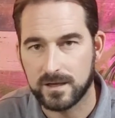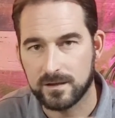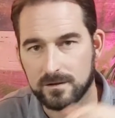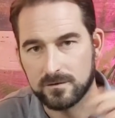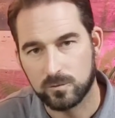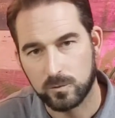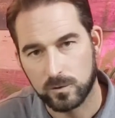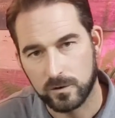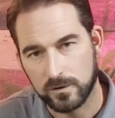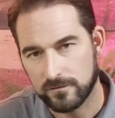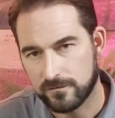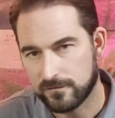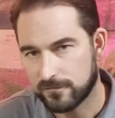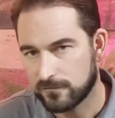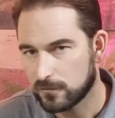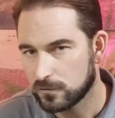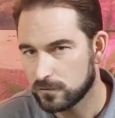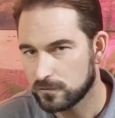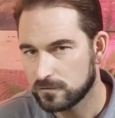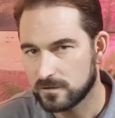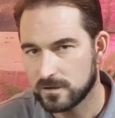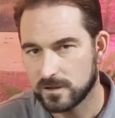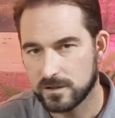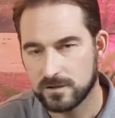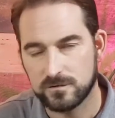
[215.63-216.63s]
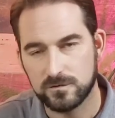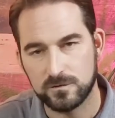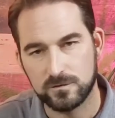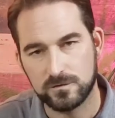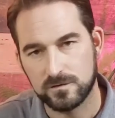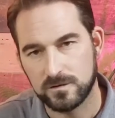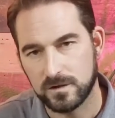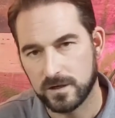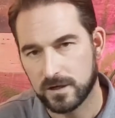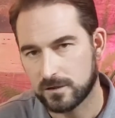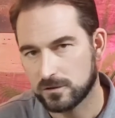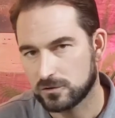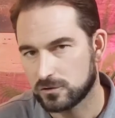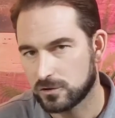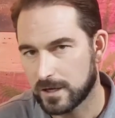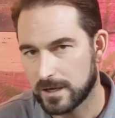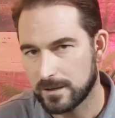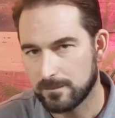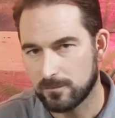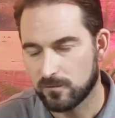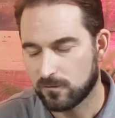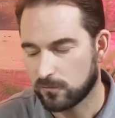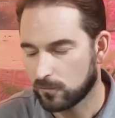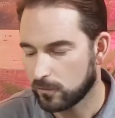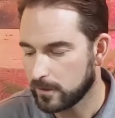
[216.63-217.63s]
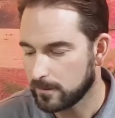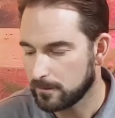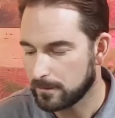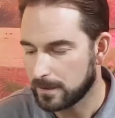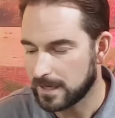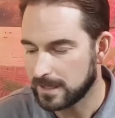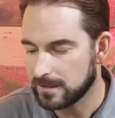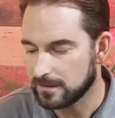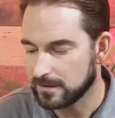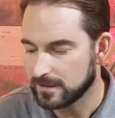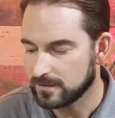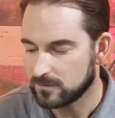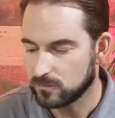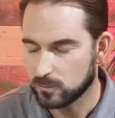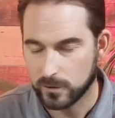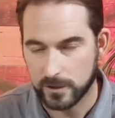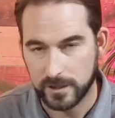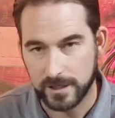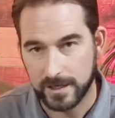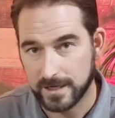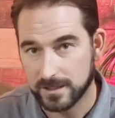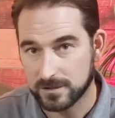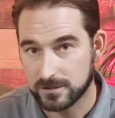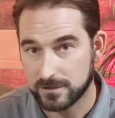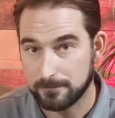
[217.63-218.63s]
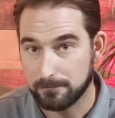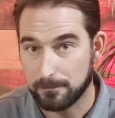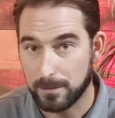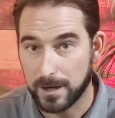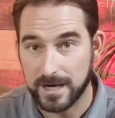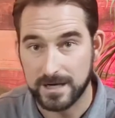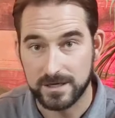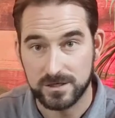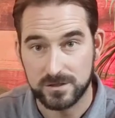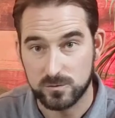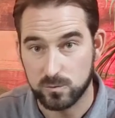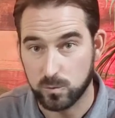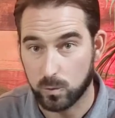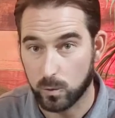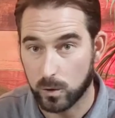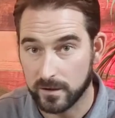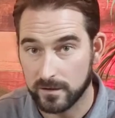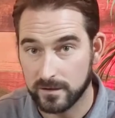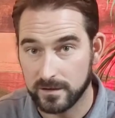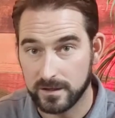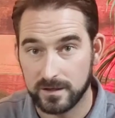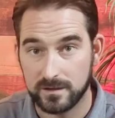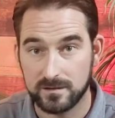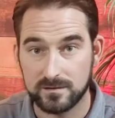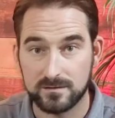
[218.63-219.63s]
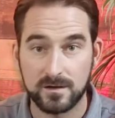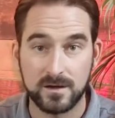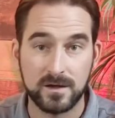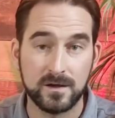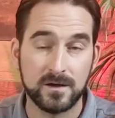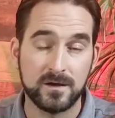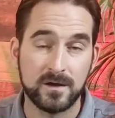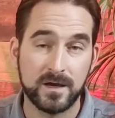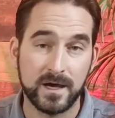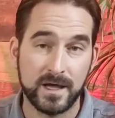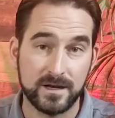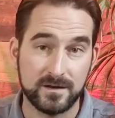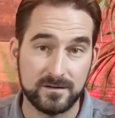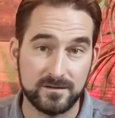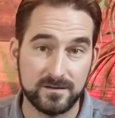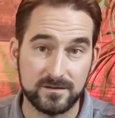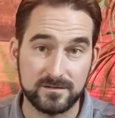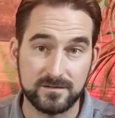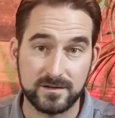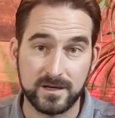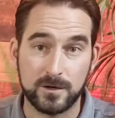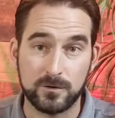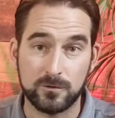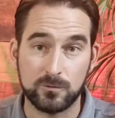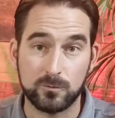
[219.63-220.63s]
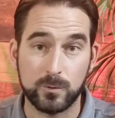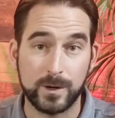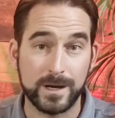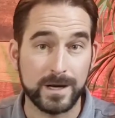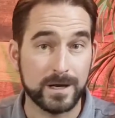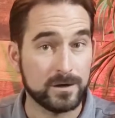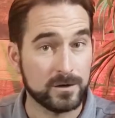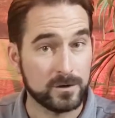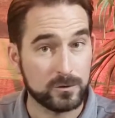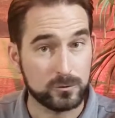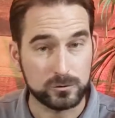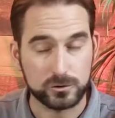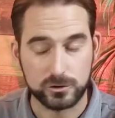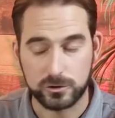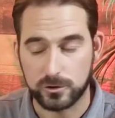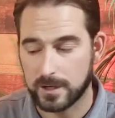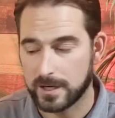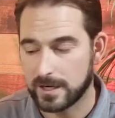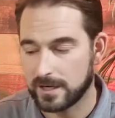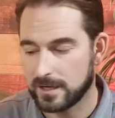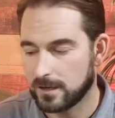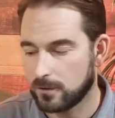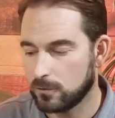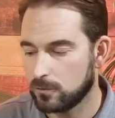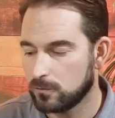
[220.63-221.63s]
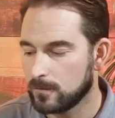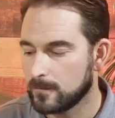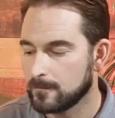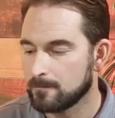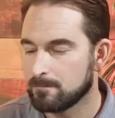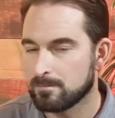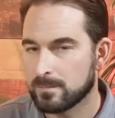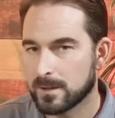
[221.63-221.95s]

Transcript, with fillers: it's one of the first things you see our try before you buy lights where you can actually buy just one of these at a discounted rate and go try it out.